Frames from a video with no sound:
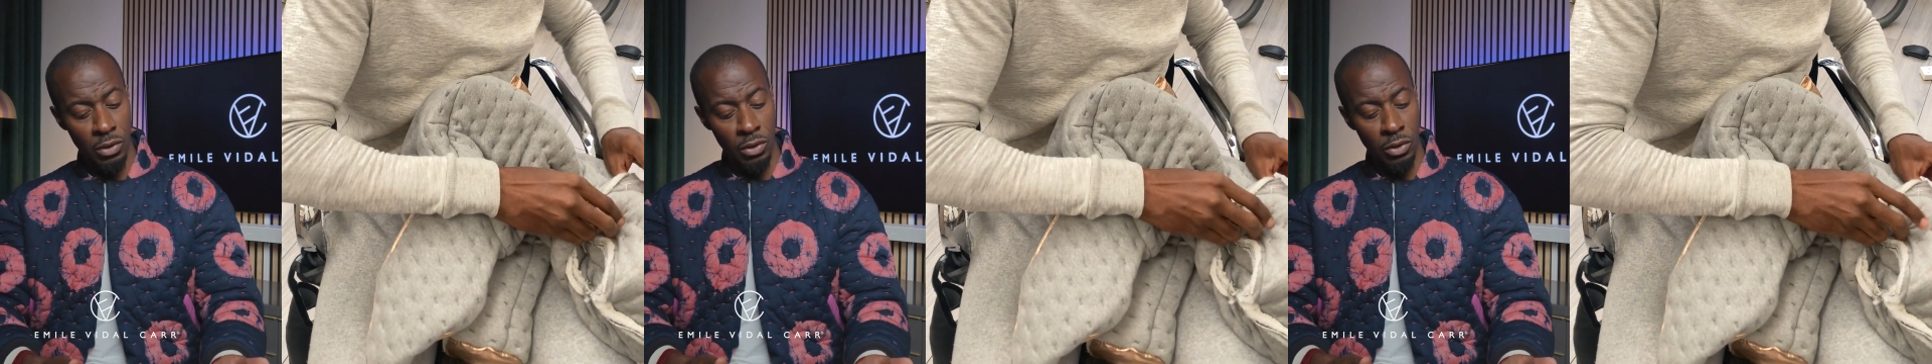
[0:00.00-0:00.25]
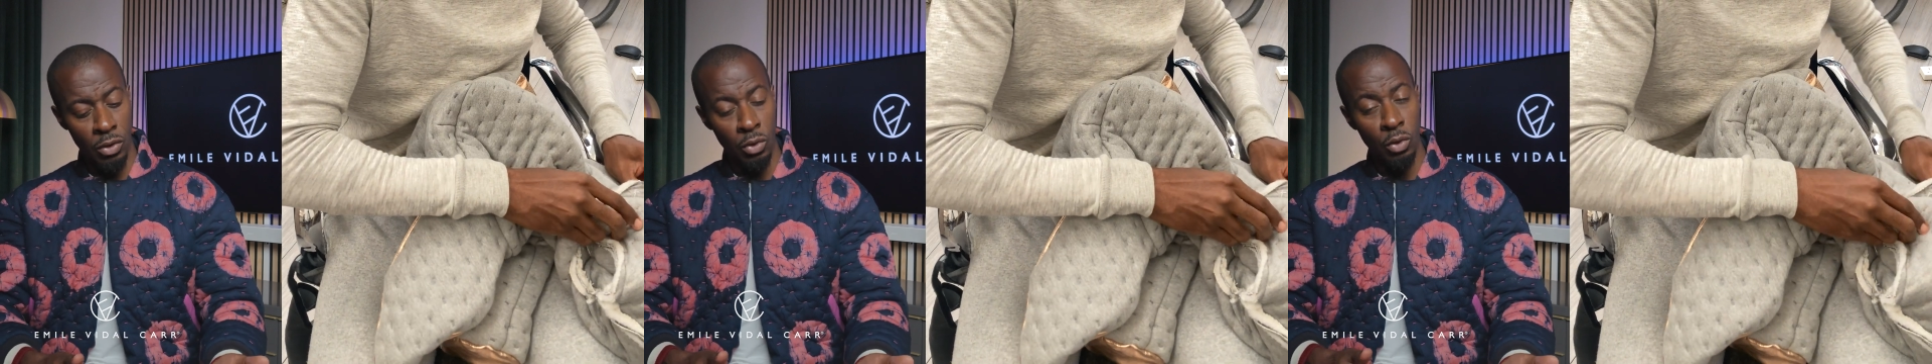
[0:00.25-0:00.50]

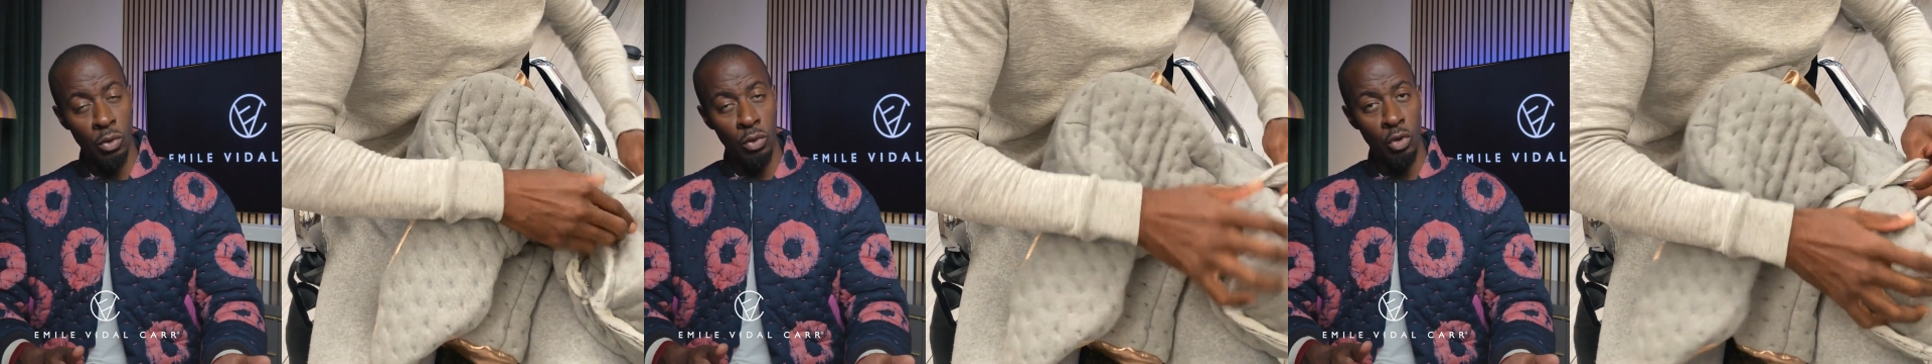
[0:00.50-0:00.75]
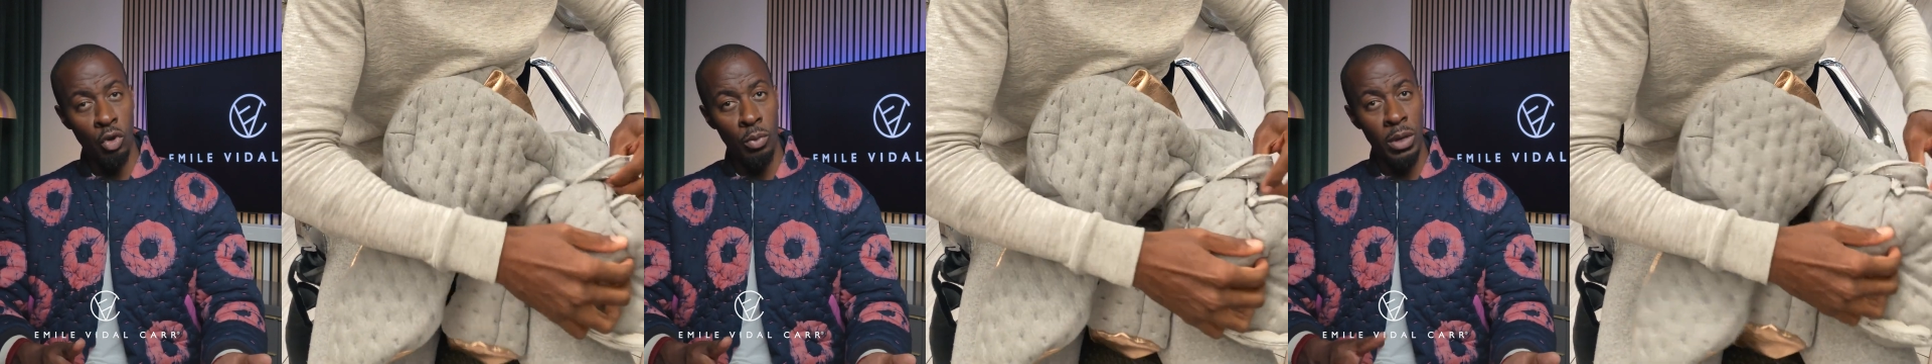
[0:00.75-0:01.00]
you'll
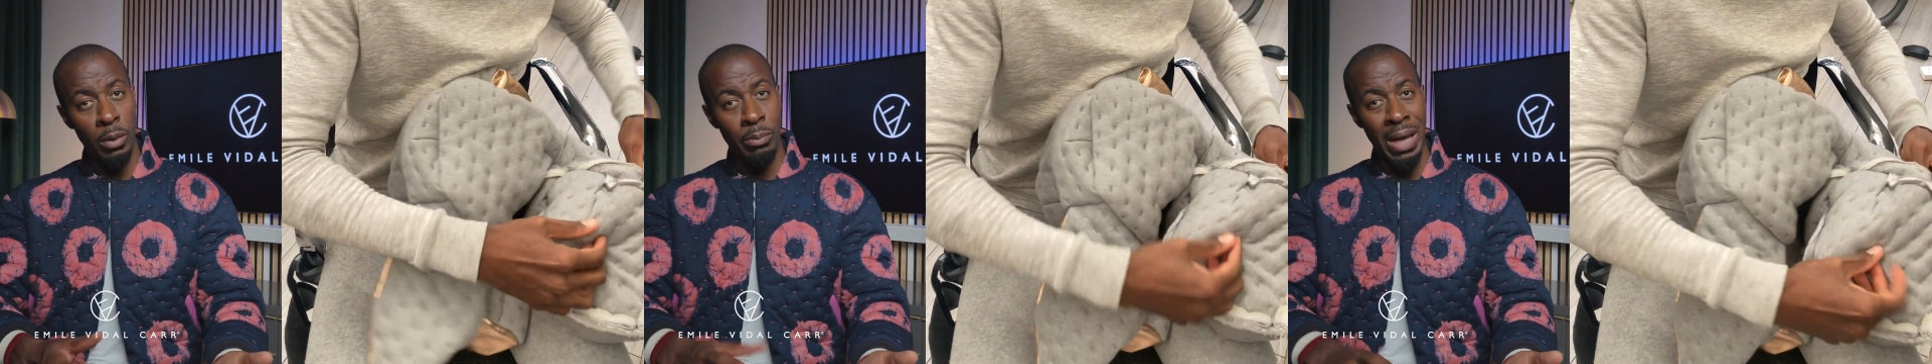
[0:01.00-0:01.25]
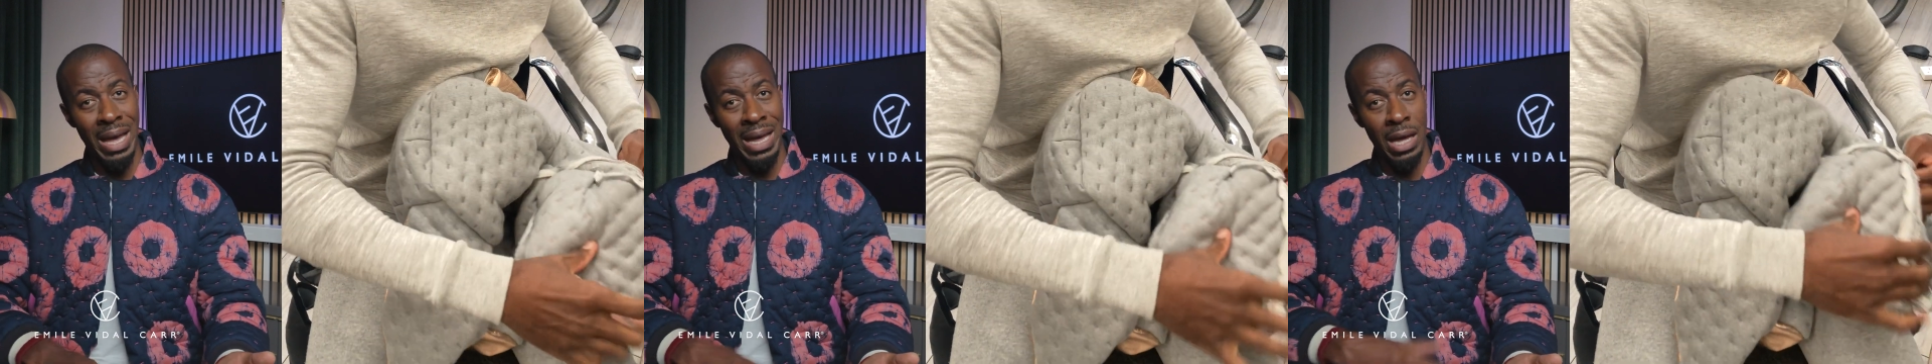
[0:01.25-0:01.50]
normally
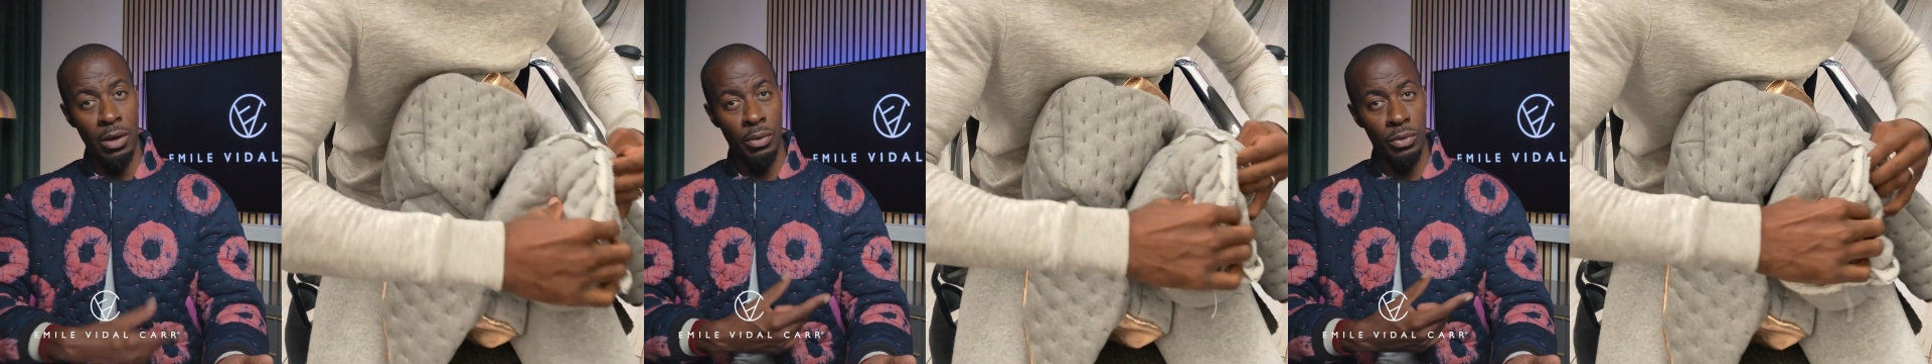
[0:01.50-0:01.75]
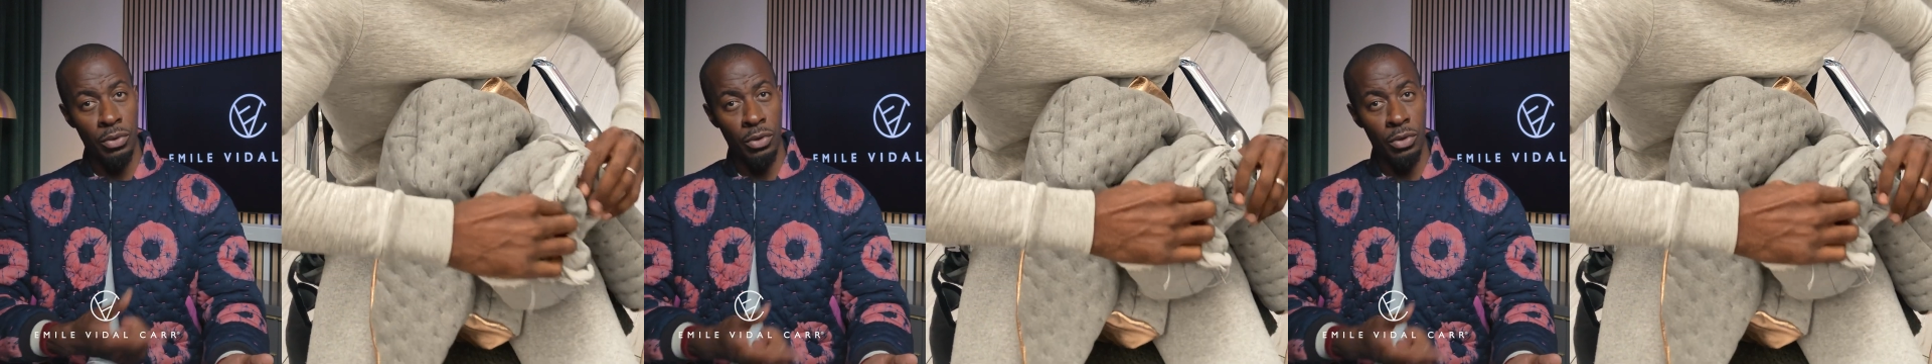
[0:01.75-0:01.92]
bag out